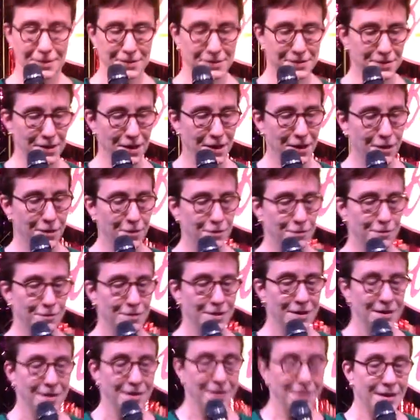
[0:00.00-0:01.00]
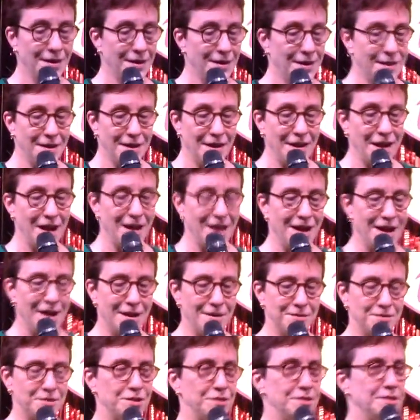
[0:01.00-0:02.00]
So
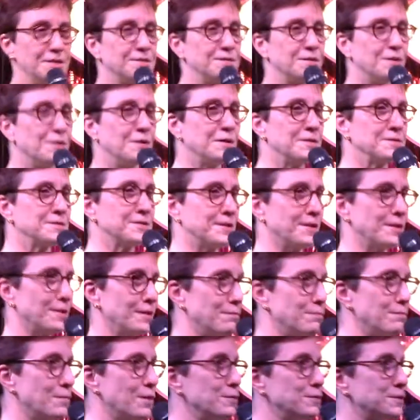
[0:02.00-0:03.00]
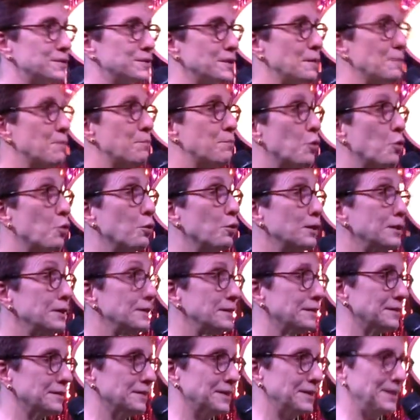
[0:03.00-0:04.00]
uh, she is also, most
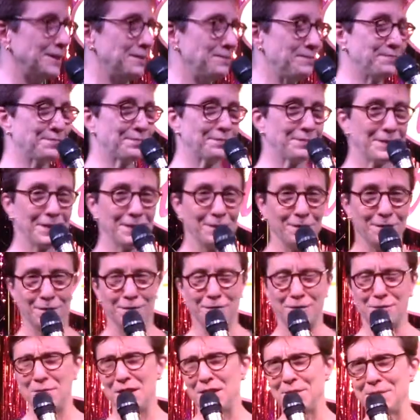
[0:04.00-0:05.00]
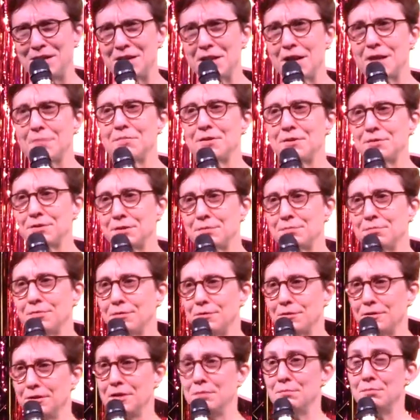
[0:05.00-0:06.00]
importantly, or maybe not most
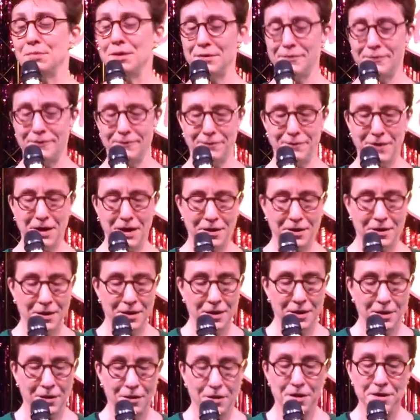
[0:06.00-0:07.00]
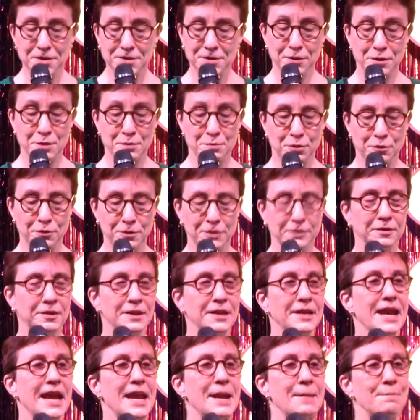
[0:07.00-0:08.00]
importantly, but also
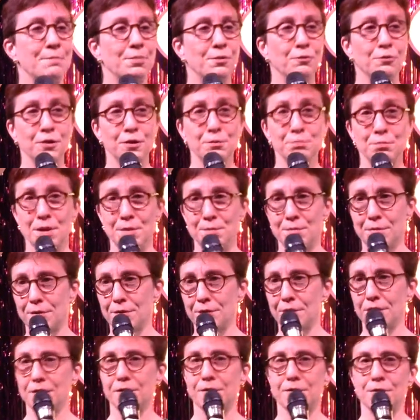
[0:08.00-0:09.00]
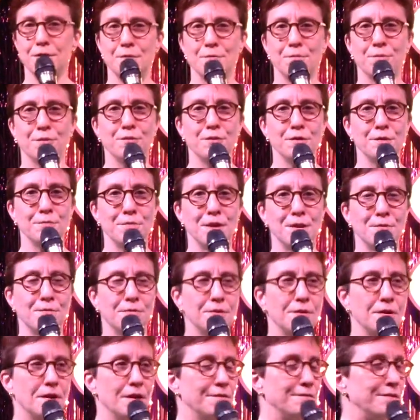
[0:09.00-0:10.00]
importantly, a board member, current board
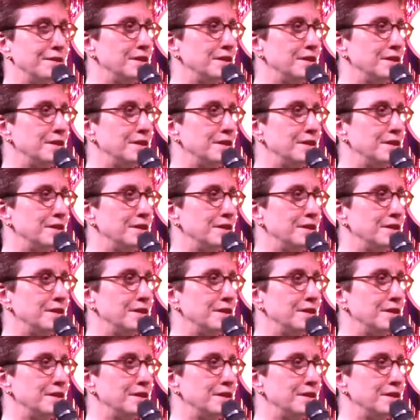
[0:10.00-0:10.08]
member of